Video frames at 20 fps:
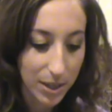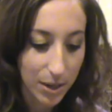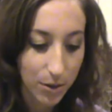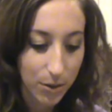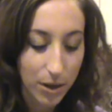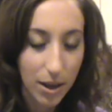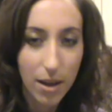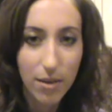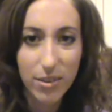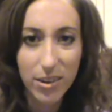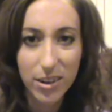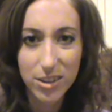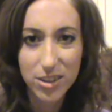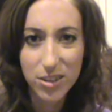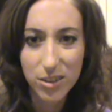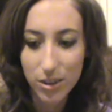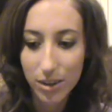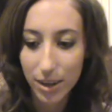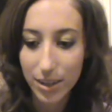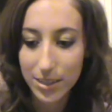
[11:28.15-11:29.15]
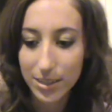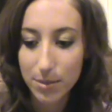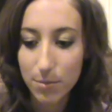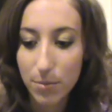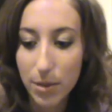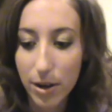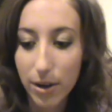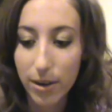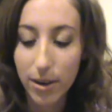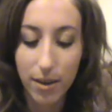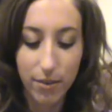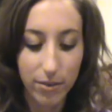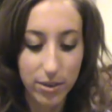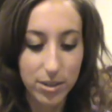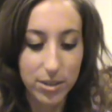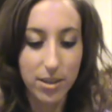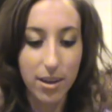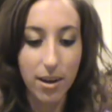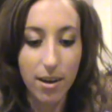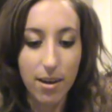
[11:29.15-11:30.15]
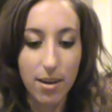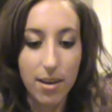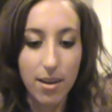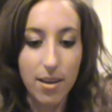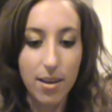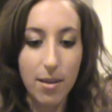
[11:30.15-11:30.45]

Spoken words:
you know, coverage, show you guys some better coverage there.